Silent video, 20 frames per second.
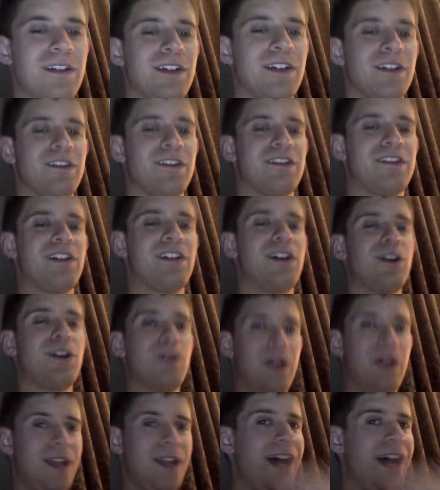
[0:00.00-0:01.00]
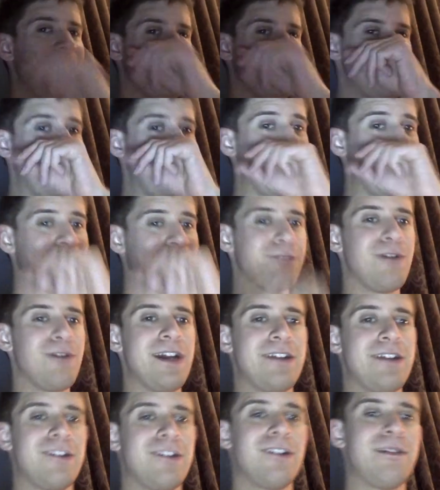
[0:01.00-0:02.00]
So Elias and Jaxson
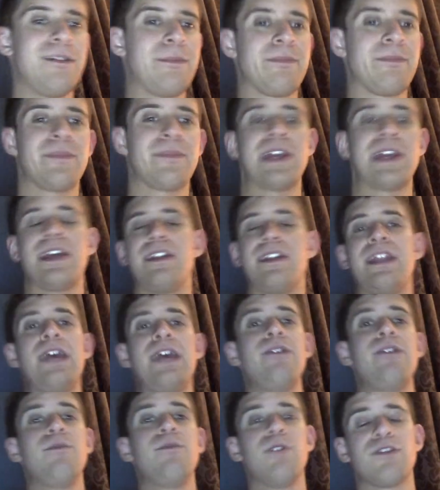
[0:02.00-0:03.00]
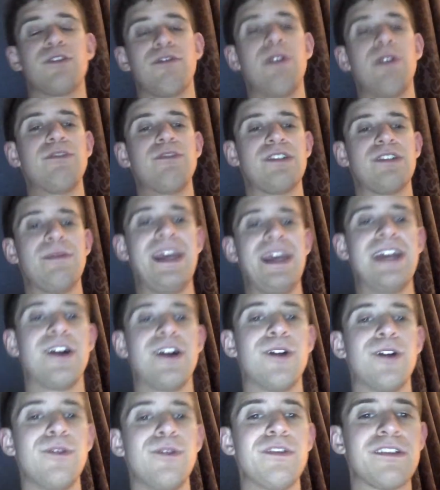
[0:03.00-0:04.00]
Ryker, they were throwing
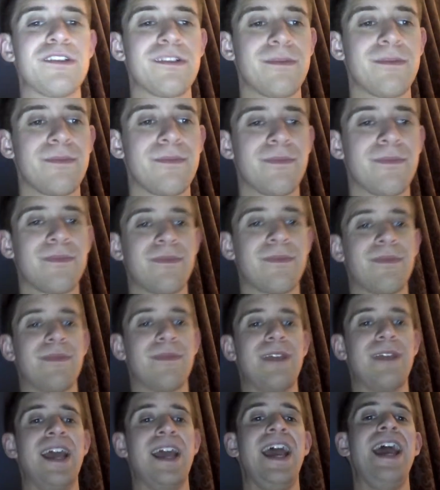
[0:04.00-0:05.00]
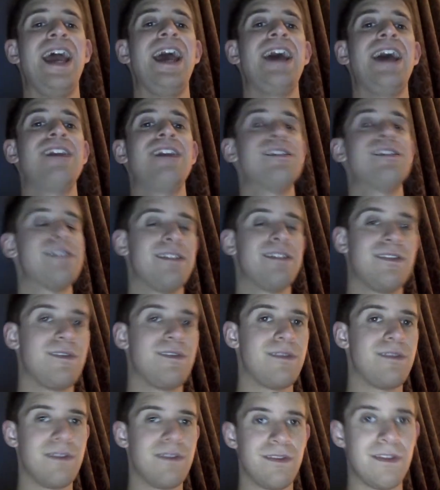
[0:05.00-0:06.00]
tomatoes, and
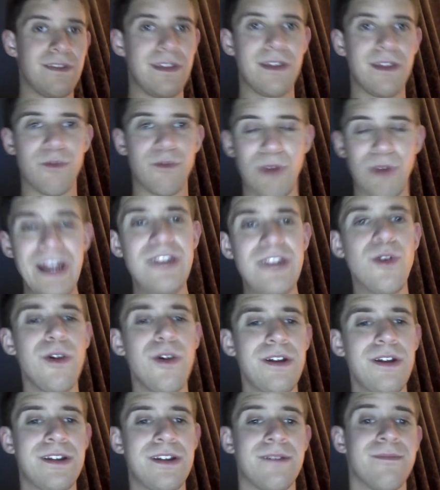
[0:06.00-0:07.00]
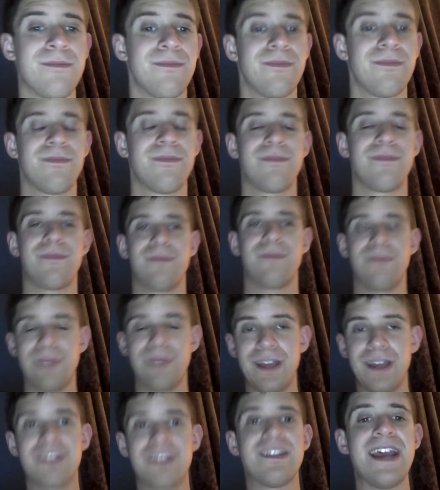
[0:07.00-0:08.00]
Randy Orton
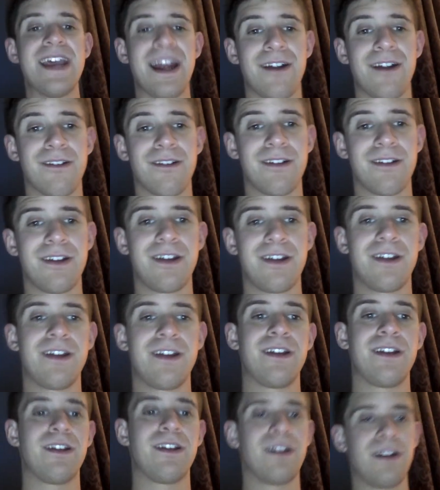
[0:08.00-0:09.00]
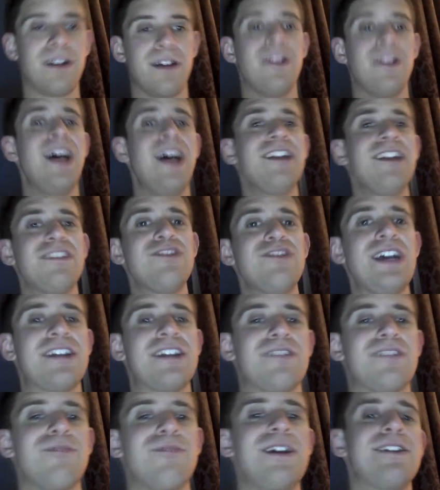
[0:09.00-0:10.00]
is there. Elias and
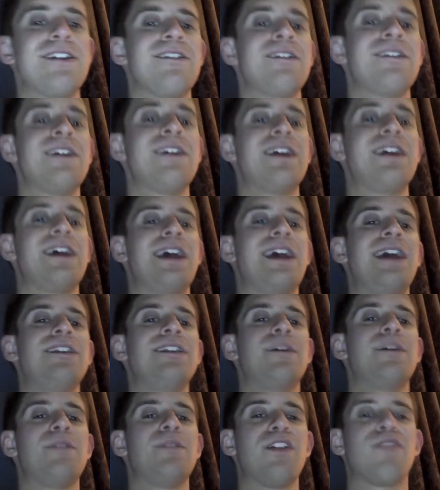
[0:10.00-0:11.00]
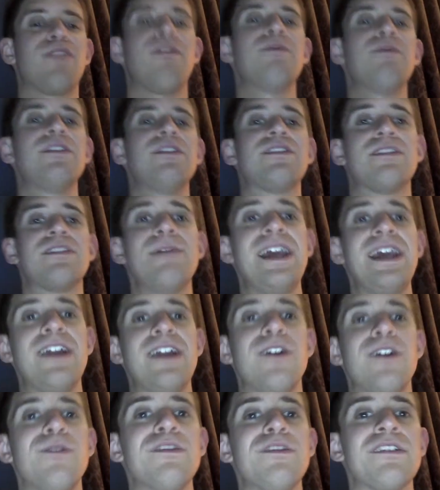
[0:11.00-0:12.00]
Jaxson Ryker end up throwing the
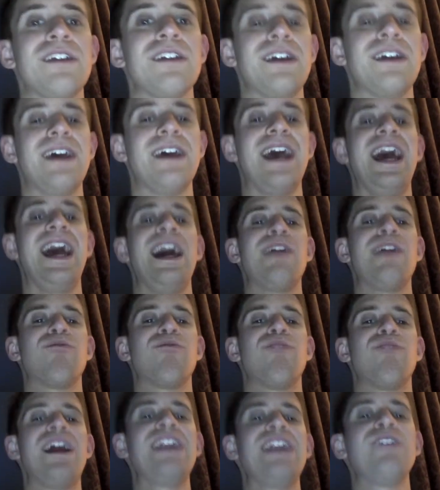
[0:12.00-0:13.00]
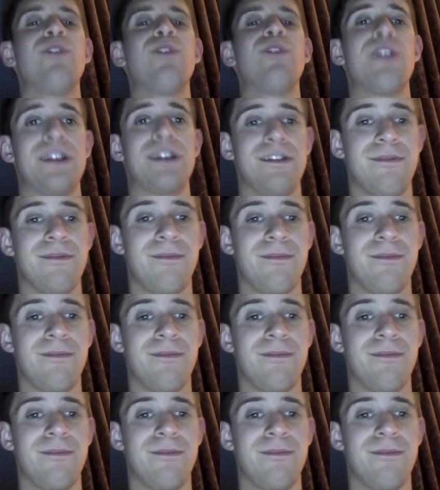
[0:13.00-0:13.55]
tomatoes at Randy Orton.